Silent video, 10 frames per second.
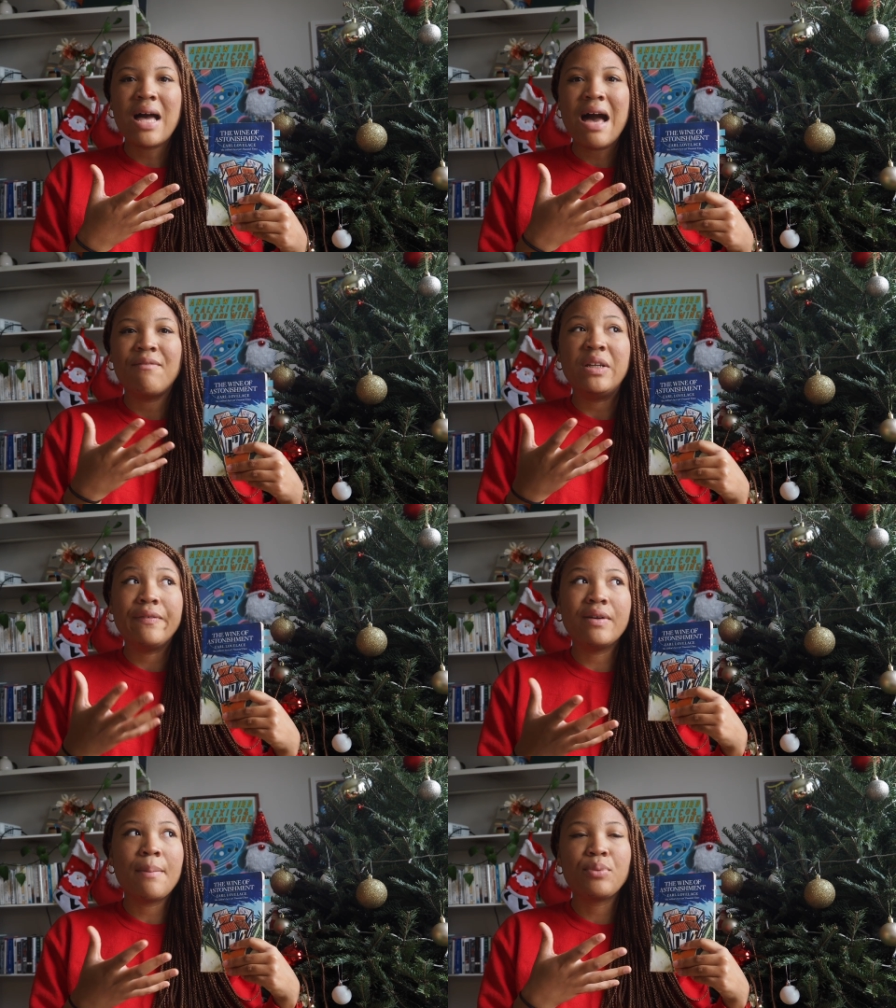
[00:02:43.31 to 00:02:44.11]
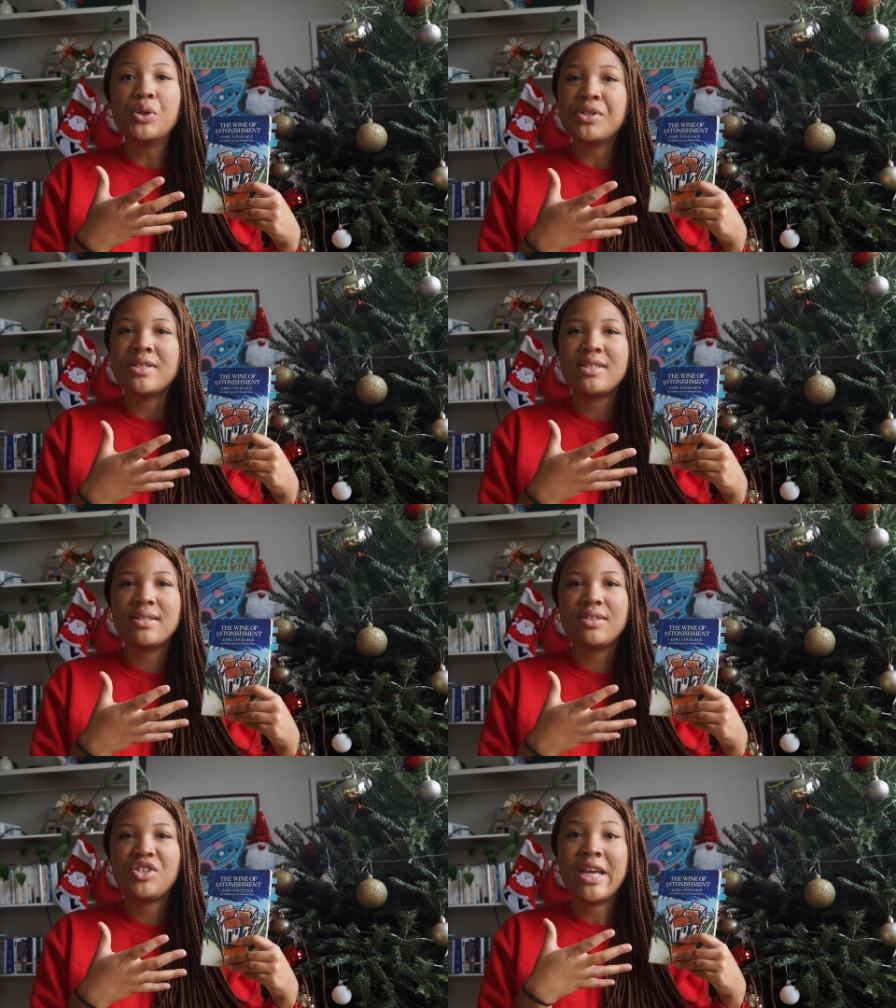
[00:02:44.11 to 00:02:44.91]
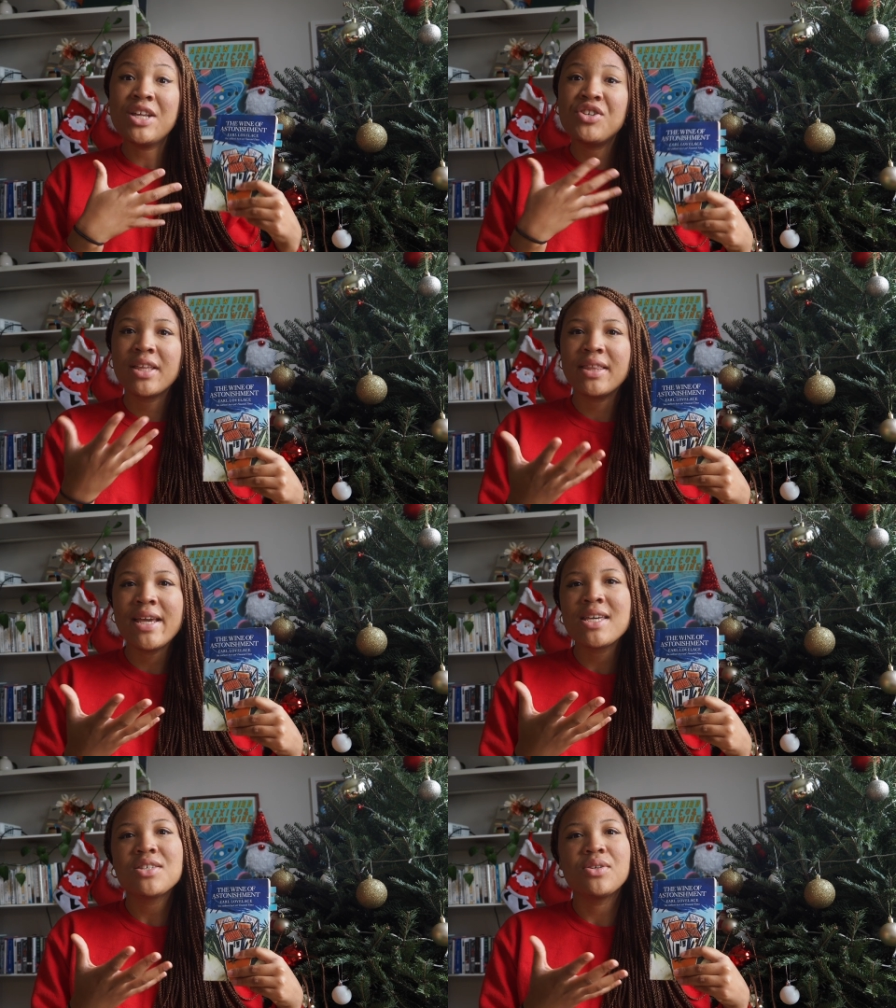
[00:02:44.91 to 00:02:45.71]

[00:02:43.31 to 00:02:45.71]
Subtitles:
have different approaches to changing things.